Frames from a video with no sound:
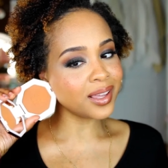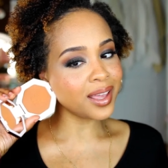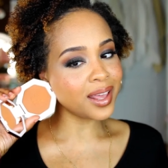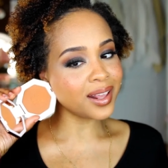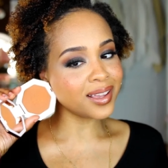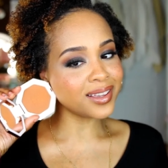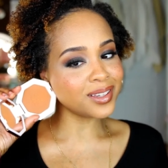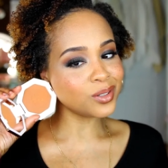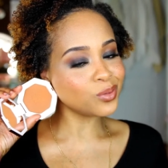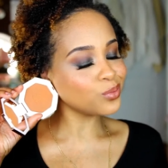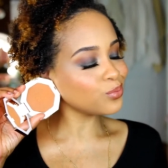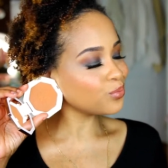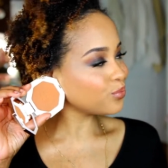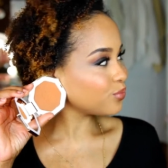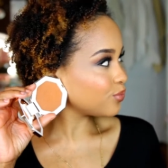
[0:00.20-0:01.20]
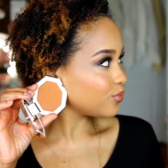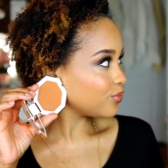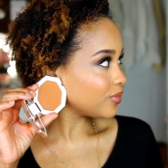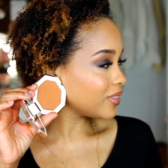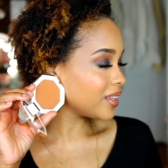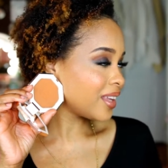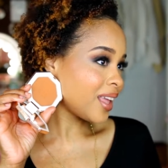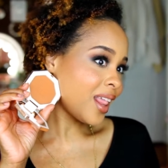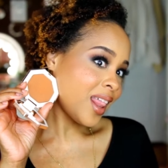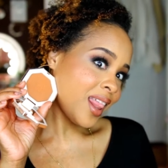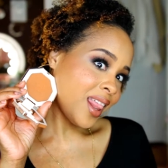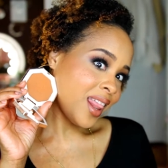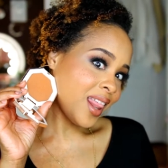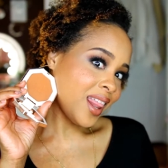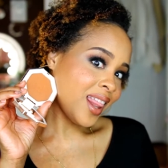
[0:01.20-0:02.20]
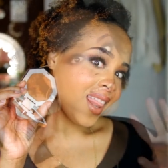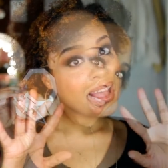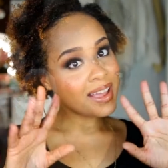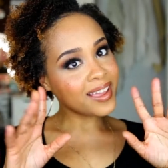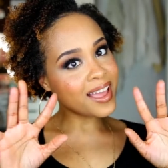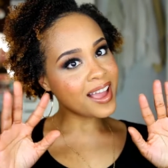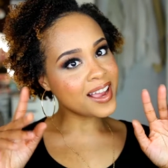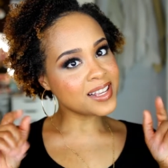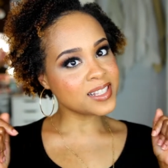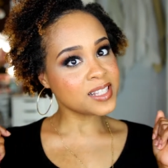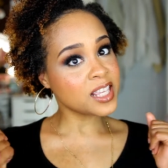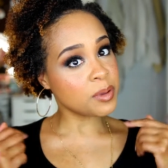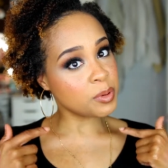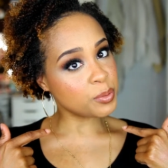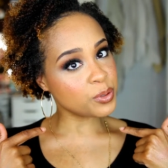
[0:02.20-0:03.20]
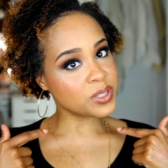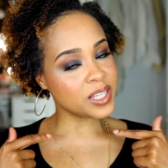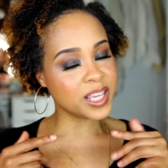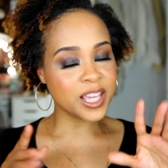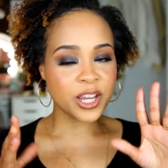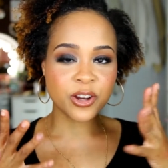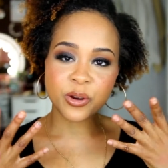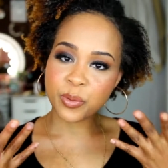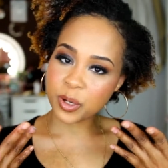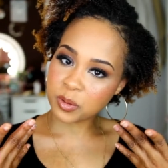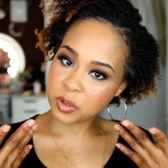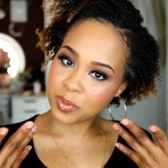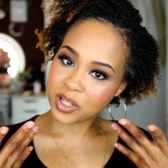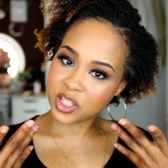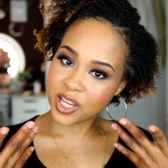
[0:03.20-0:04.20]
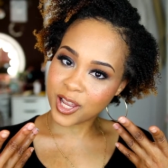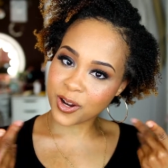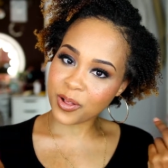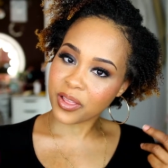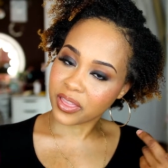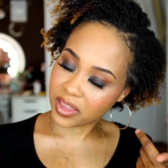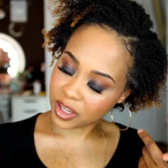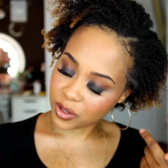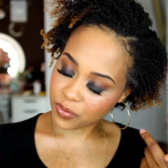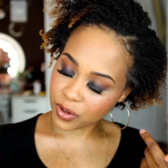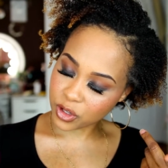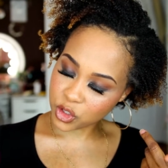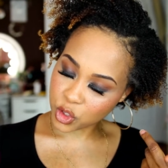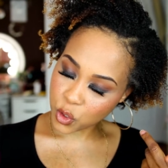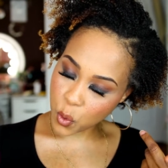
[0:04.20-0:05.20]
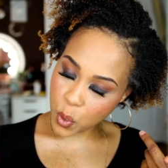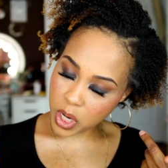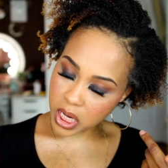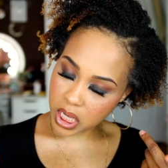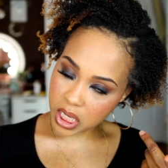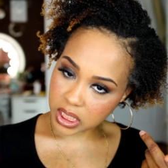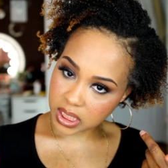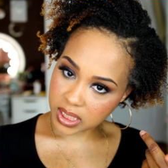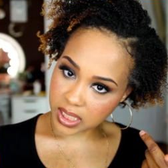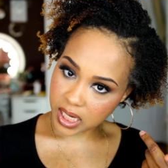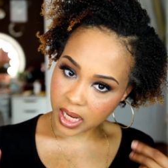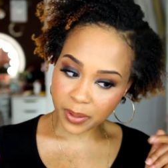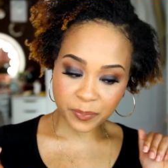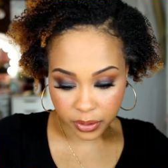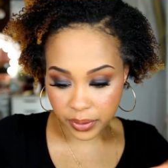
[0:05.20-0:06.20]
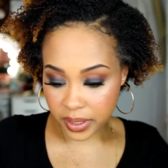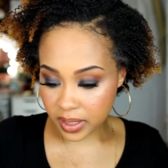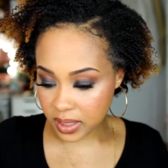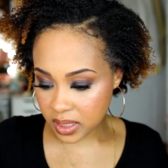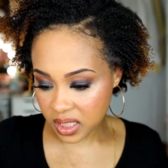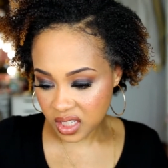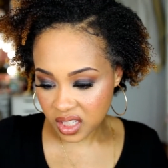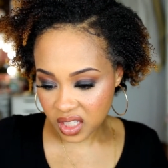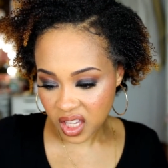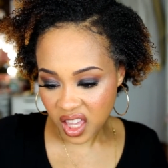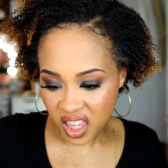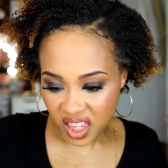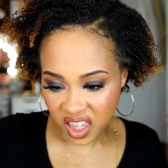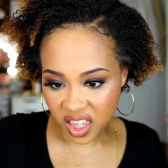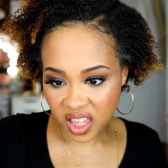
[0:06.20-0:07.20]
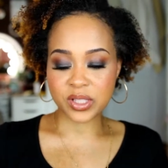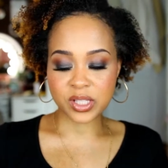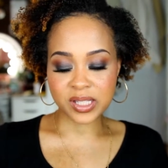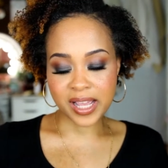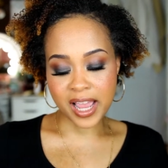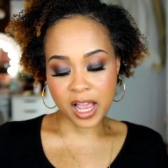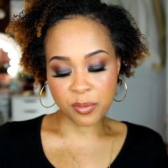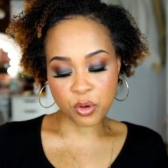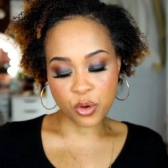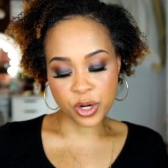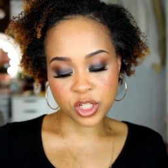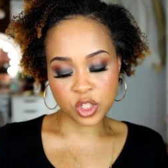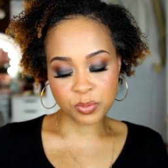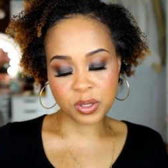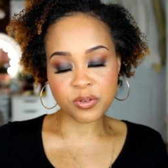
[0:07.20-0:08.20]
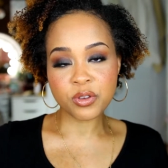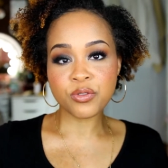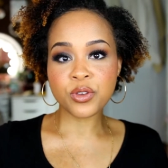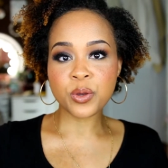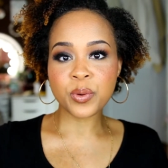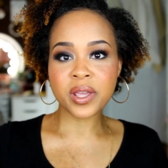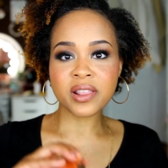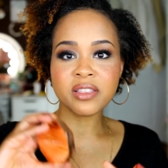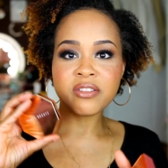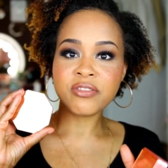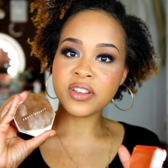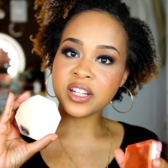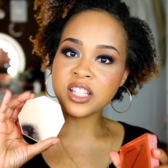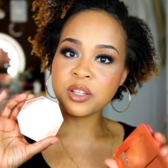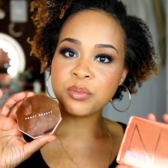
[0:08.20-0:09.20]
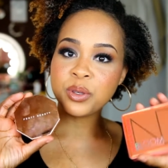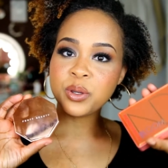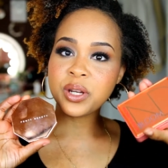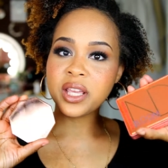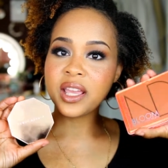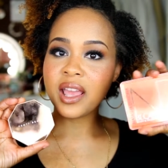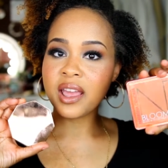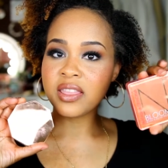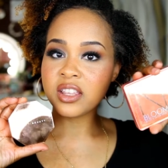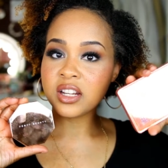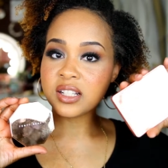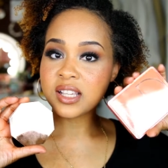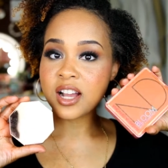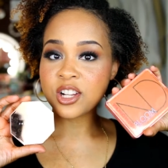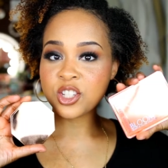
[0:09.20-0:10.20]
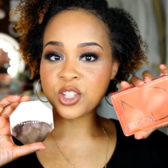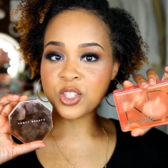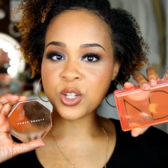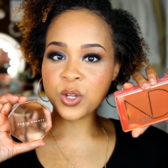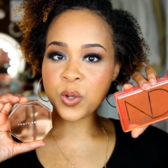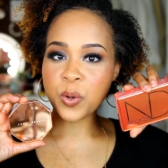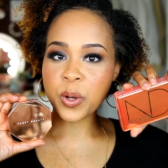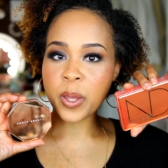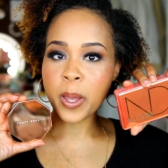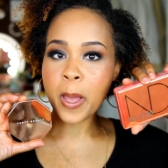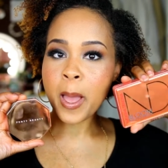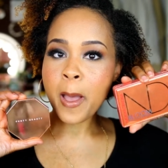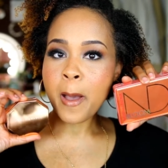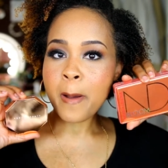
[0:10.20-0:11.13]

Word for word: Look at it. Hi guys, it's Kimmy Boutiki here. Welcome to my channel. Thank you for joining us today. Where is it? Today I'm going to be reviewing the Fenty Beauty and the Natasha Denona